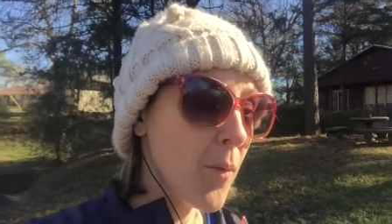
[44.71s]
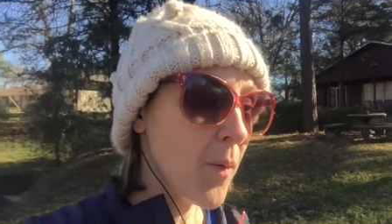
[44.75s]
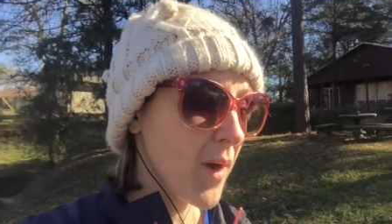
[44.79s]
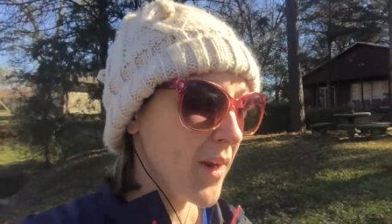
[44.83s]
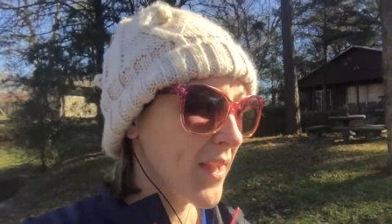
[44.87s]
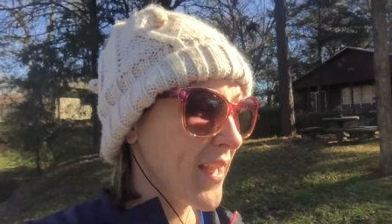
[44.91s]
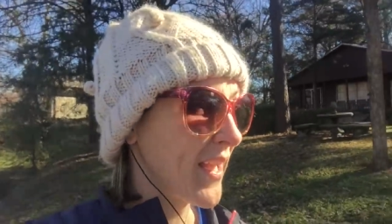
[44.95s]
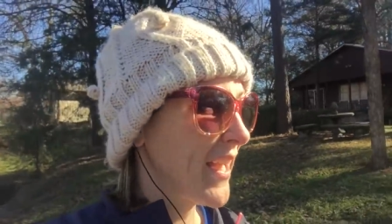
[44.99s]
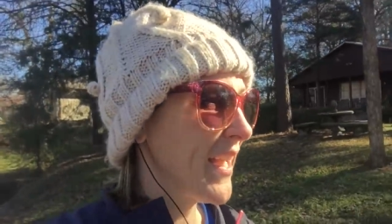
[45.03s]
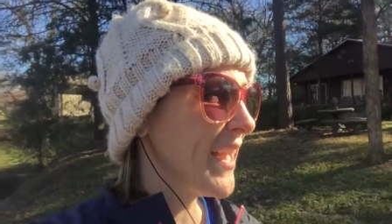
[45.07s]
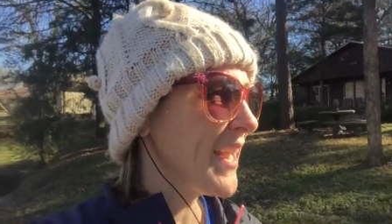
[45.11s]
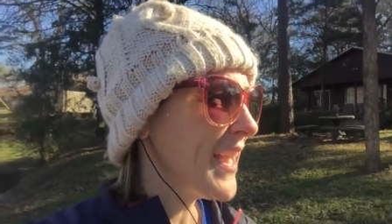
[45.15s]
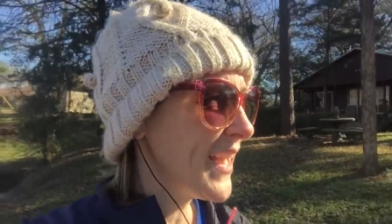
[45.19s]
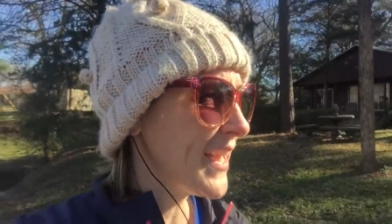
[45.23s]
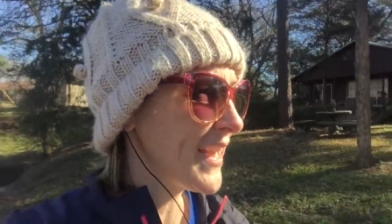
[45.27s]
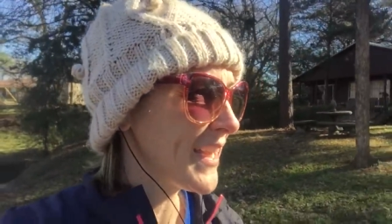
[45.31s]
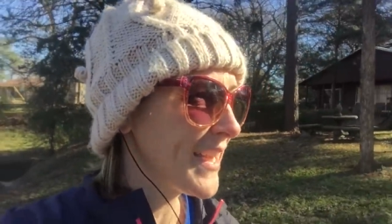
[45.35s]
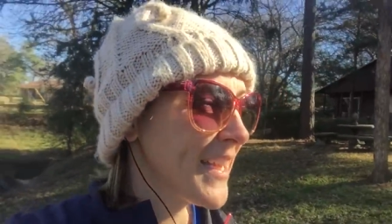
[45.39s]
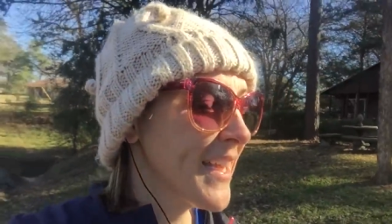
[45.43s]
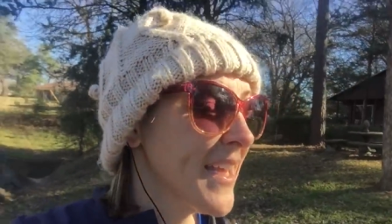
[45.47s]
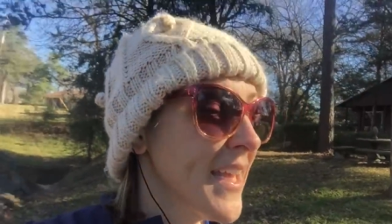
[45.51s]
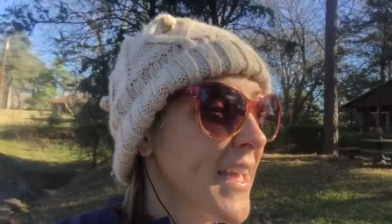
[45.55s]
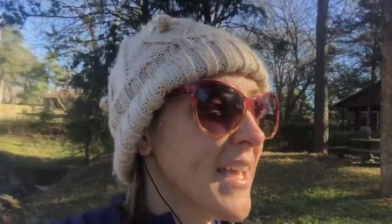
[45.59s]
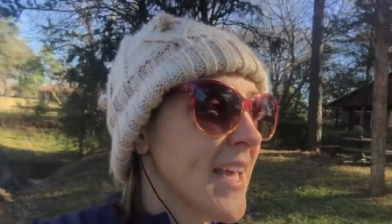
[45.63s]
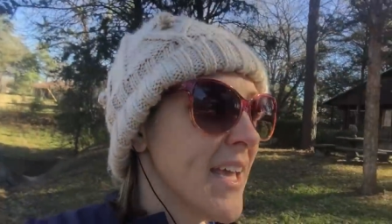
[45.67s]
walking.
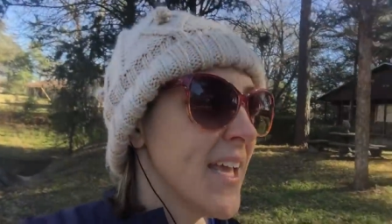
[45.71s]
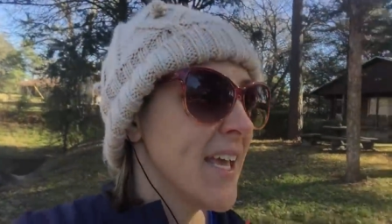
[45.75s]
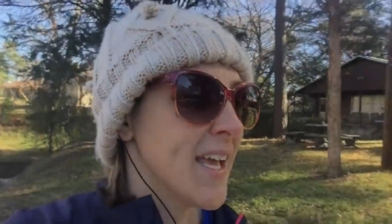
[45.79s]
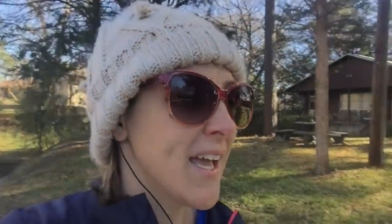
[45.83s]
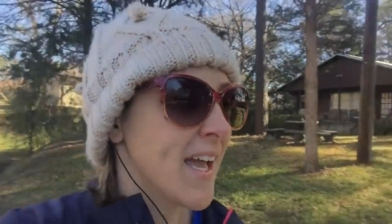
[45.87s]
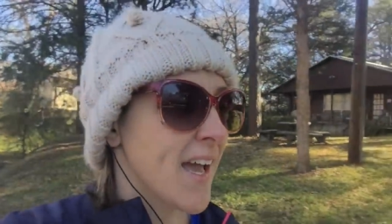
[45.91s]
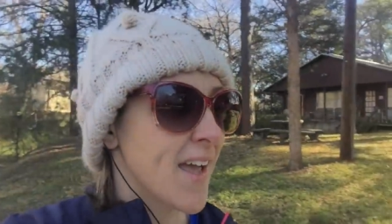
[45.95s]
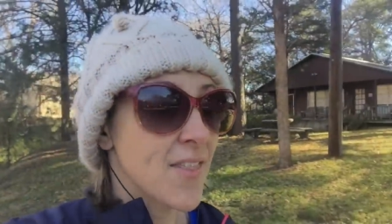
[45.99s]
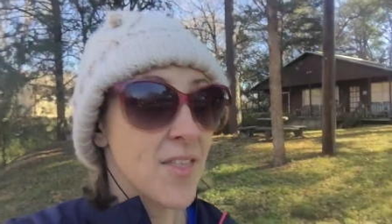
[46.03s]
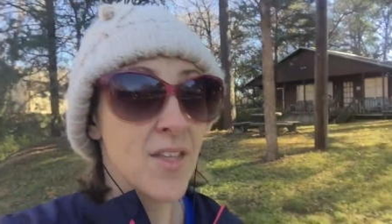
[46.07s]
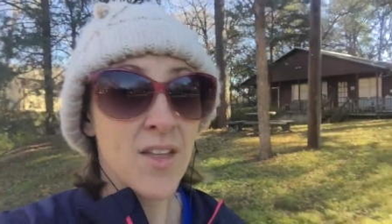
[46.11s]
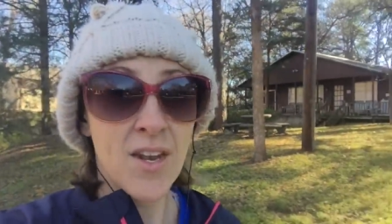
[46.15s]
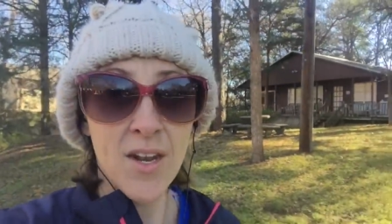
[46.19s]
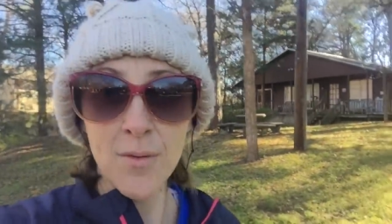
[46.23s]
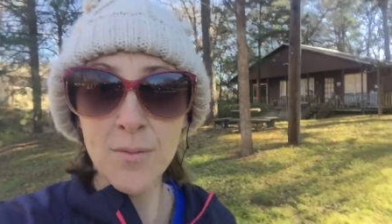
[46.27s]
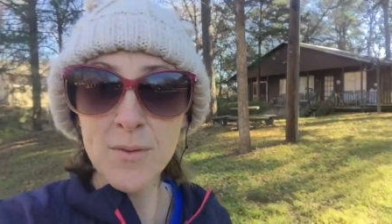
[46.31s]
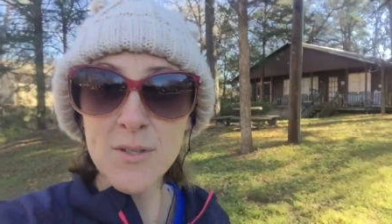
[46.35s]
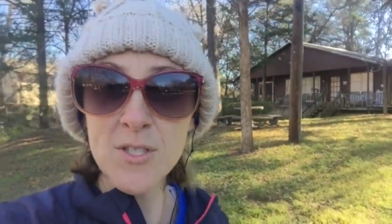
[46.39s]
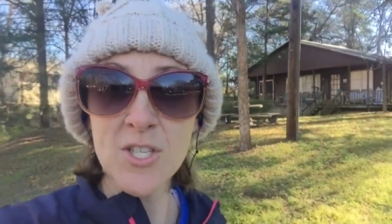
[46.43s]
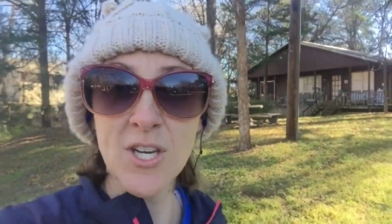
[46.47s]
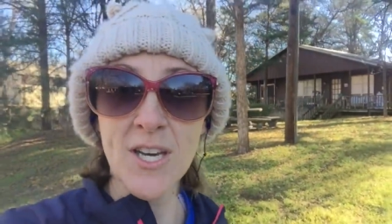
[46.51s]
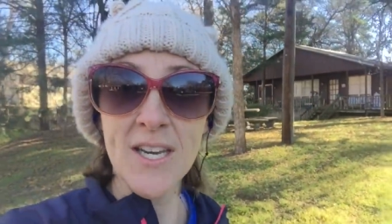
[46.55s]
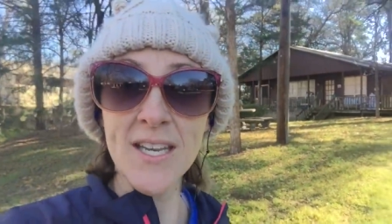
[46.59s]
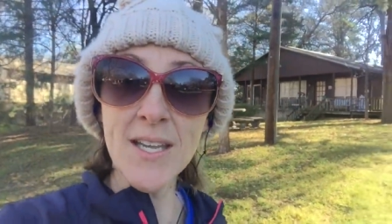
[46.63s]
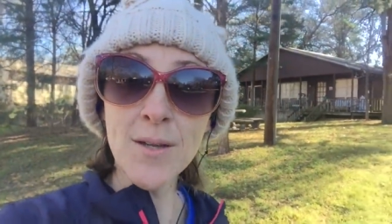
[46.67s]
I thought I
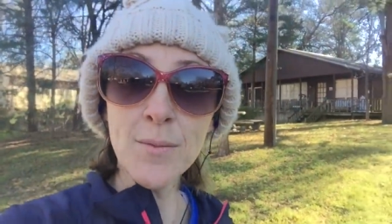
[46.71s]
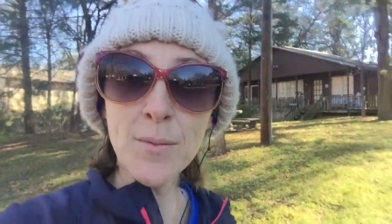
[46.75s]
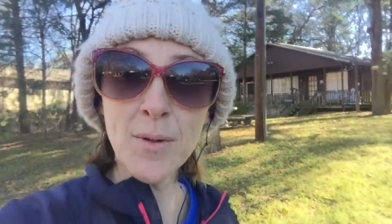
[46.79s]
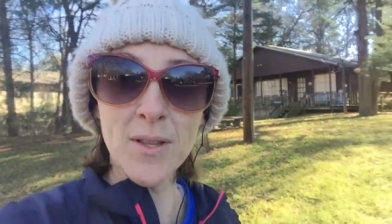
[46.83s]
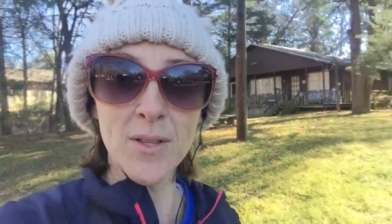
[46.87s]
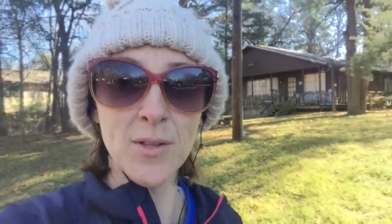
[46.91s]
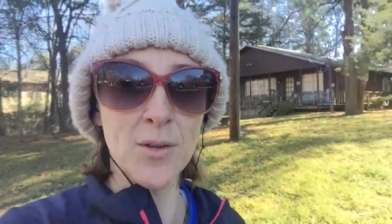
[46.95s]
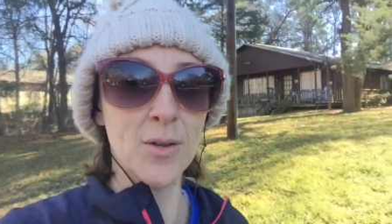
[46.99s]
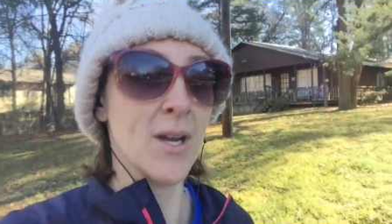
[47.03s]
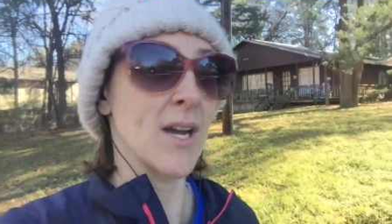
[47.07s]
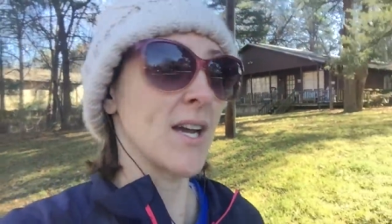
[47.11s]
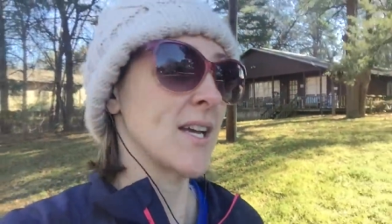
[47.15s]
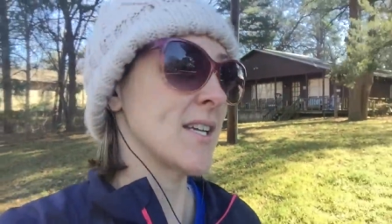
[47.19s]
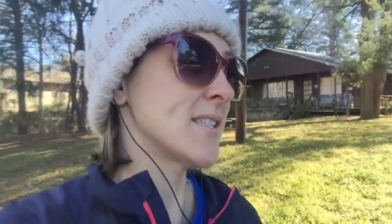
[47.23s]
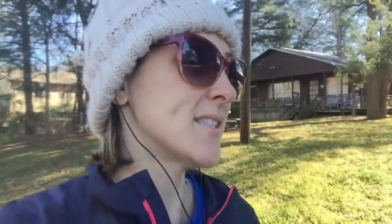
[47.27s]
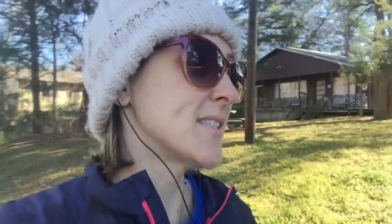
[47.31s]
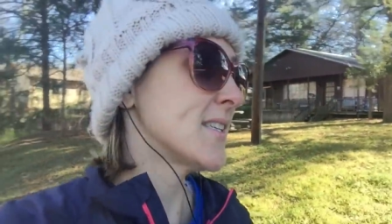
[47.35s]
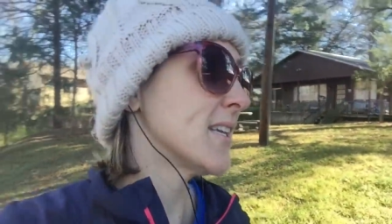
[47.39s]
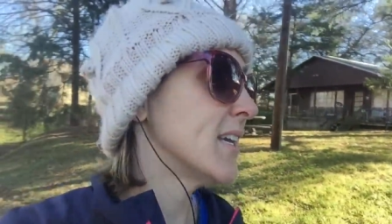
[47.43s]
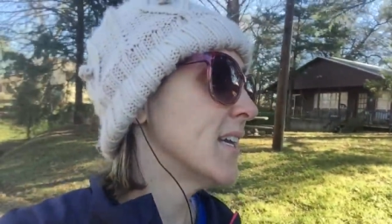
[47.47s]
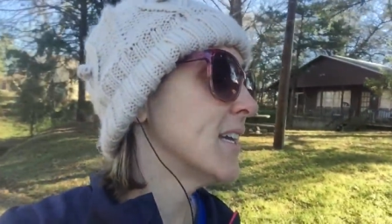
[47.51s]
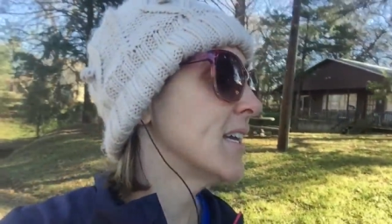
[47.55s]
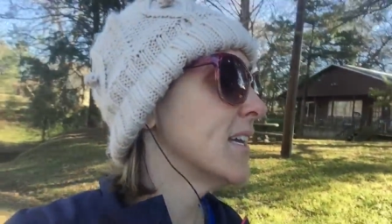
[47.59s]
would check in with you guys.